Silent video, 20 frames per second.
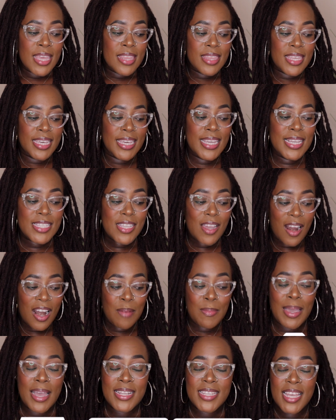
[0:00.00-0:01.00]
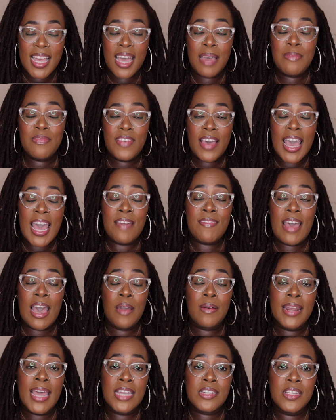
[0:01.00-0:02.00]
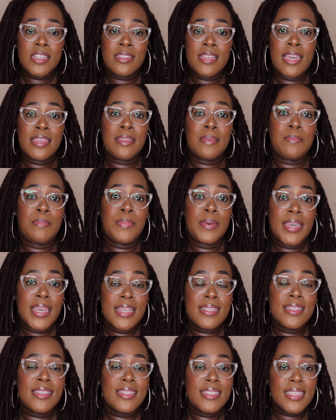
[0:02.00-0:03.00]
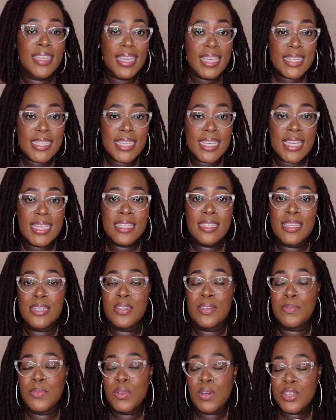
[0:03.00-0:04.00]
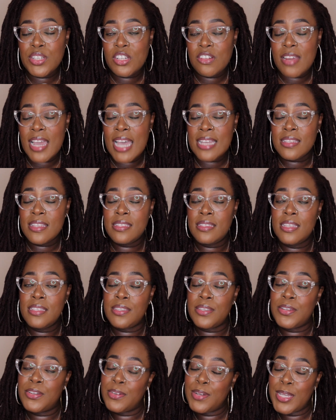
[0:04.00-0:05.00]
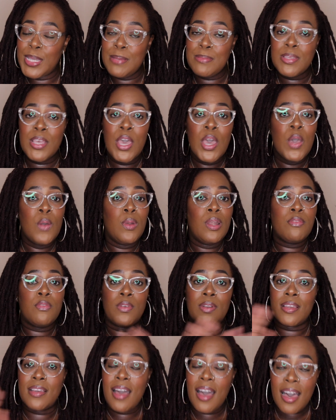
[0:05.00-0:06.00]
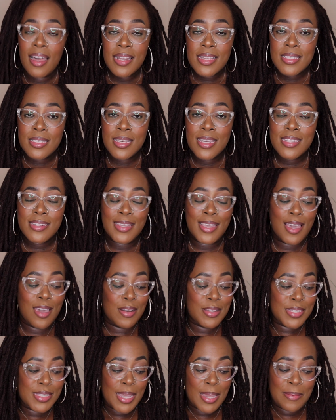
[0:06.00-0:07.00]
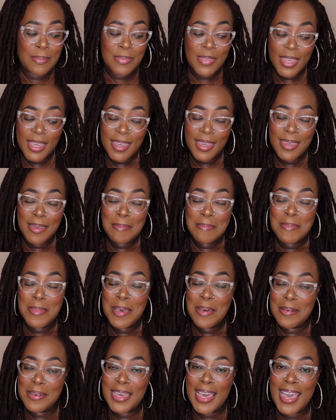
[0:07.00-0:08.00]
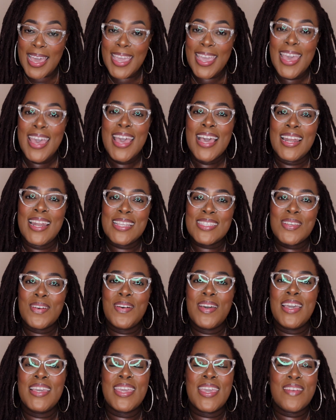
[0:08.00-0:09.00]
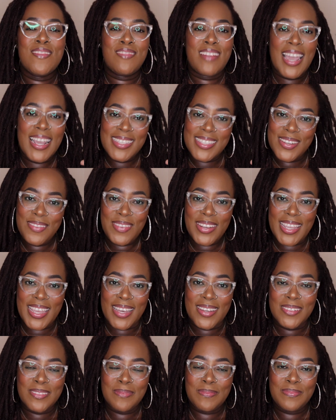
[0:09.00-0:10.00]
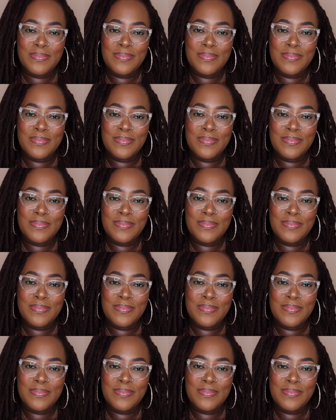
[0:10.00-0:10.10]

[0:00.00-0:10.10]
these are my top 5, I would actually say the best skin tints, tinted moisturizers, CC creams, whatever you want to call it, sis, they're all the same thing, okay? Let's go ahead and get right into the video.